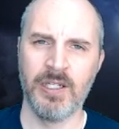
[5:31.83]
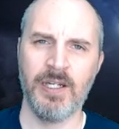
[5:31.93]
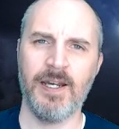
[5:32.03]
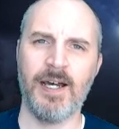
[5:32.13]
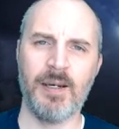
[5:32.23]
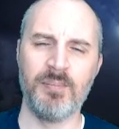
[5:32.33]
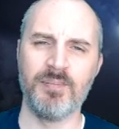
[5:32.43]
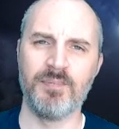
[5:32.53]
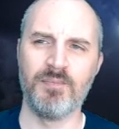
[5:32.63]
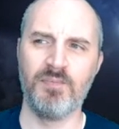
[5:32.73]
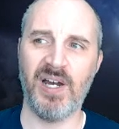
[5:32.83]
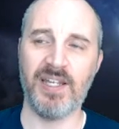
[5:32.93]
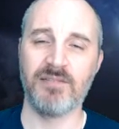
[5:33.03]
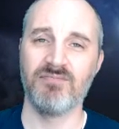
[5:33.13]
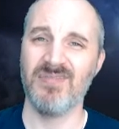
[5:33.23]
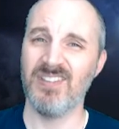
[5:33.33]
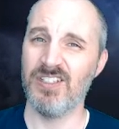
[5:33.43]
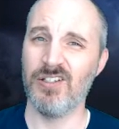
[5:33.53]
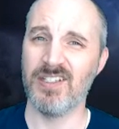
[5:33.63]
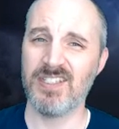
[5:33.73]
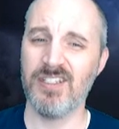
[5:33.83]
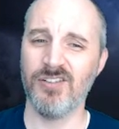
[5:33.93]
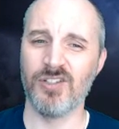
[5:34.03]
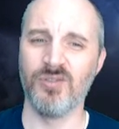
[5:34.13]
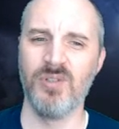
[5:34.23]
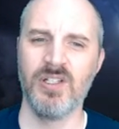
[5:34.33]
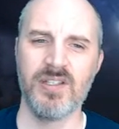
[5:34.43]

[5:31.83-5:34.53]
But you can still do